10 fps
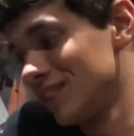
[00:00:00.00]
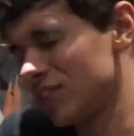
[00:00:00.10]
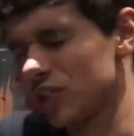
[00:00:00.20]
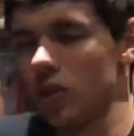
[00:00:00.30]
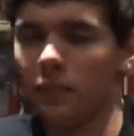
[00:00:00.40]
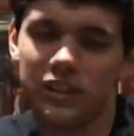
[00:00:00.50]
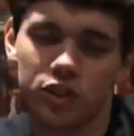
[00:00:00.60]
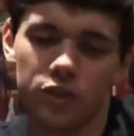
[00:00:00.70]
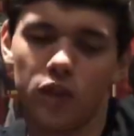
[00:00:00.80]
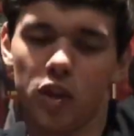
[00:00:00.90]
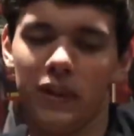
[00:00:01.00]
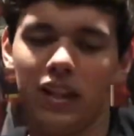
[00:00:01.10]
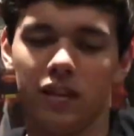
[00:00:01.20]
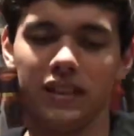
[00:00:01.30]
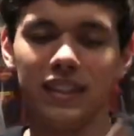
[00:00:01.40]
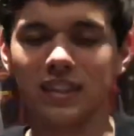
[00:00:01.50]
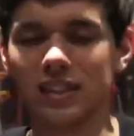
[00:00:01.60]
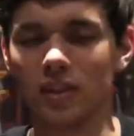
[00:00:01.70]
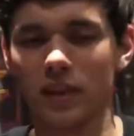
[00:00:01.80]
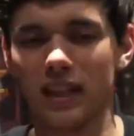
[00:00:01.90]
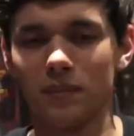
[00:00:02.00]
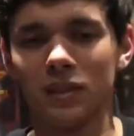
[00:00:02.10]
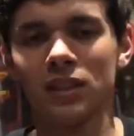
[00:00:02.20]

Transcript: So make sure to follow me on Instagram,